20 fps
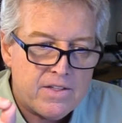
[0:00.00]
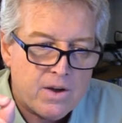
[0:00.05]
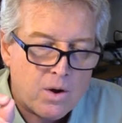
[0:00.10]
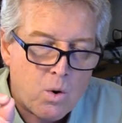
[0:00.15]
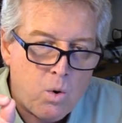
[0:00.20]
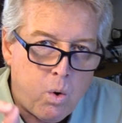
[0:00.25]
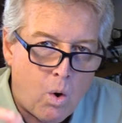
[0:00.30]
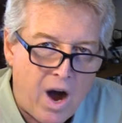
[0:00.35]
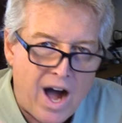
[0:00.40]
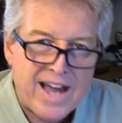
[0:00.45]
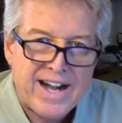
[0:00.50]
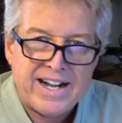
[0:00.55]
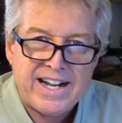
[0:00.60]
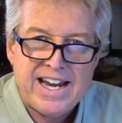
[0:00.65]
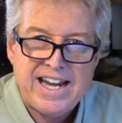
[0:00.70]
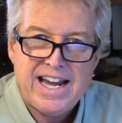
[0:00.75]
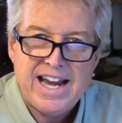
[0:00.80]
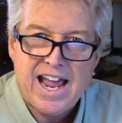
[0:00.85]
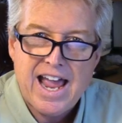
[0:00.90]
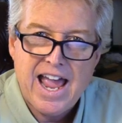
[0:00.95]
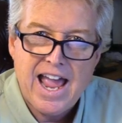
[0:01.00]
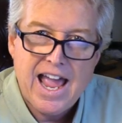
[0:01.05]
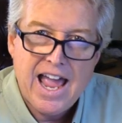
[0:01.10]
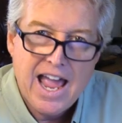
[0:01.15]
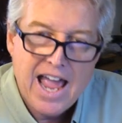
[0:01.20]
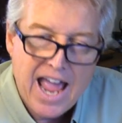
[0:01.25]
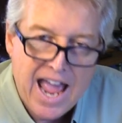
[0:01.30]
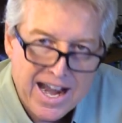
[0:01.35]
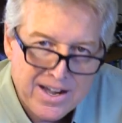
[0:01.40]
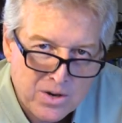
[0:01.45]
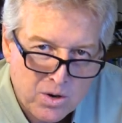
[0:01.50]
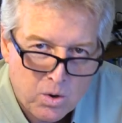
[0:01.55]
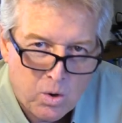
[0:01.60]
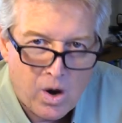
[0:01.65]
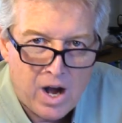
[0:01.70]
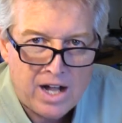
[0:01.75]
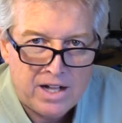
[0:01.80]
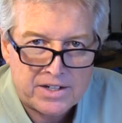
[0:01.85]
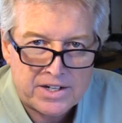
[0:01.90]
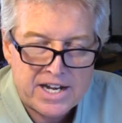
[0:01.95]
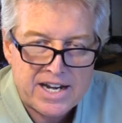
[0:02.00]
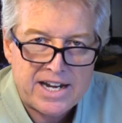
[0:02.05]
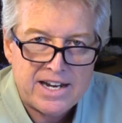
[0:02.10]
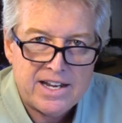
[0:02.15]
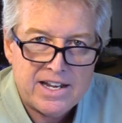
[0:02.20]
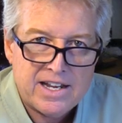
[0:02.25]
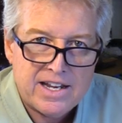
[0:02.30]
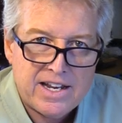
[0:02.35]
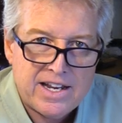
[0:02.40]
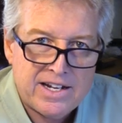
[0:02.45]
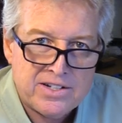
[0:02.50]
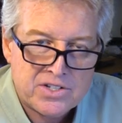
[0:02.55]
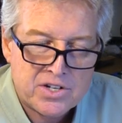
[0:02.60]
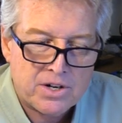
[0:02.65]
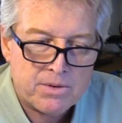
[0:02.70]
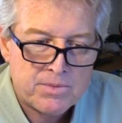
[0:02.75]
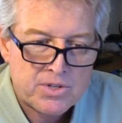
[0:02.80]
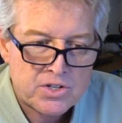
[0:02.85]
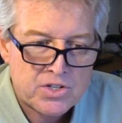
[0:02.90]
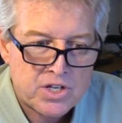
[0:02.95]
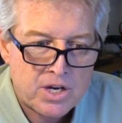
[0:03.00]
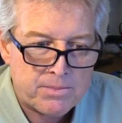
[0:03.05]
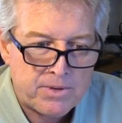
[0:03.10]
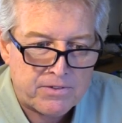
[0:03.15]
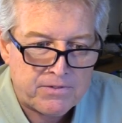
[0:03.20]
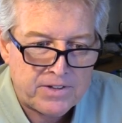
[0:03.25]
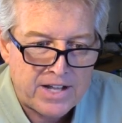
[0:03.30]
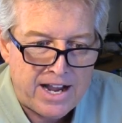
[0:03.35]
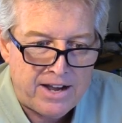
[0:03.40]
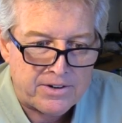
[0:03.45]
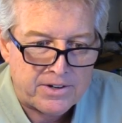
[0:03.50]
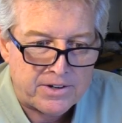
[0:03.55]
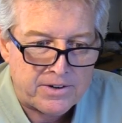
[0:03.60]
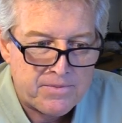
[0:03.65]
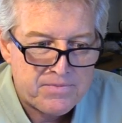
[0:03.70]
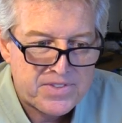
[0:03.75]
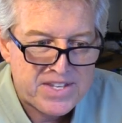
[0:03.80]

quantity and quality in terms of summer flounder.